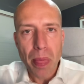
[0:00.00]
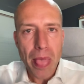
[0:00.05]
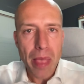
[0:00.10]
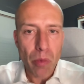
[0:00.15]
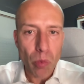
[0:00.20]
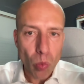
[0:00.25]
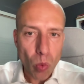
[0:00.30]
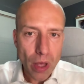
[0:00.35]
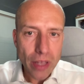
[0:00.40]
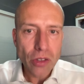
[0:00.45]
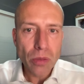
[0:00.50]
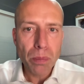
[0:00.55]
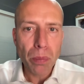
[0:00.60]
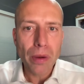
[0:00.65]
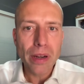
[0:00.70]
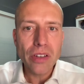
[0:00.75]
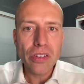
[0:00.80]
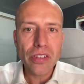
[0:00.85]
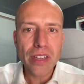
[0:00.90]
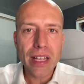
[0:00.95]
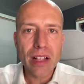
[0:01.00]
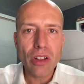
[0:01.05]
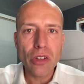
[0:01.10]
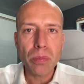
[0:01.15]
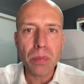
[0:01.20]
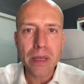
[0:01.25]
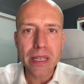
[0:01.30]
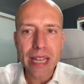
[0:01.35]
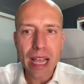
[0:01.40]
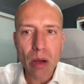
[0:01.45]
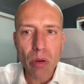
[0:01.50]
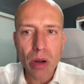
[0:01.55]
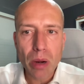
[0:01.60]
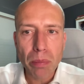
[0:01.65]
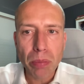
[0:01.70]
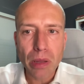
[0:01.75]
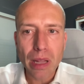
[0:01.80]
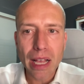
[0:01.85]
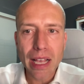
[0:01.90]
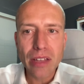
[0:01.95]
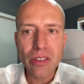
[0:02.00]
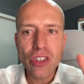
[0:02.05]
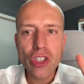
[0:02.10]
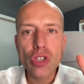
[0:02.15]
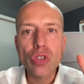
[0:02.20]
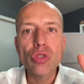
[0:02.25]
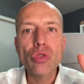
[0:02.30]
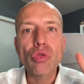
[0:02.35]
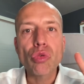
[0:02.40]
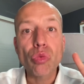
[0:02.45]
It was pre-sales, but now it applies to